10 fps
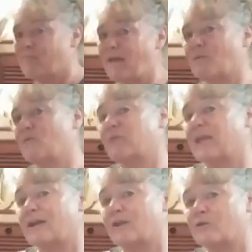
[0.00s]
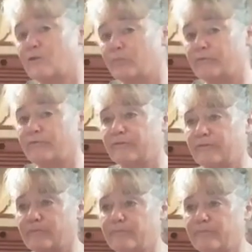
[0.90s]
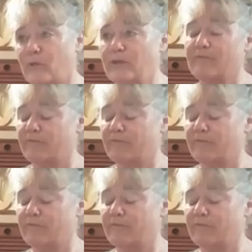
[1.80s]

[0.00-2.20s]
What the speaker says: Back when we had our group of boating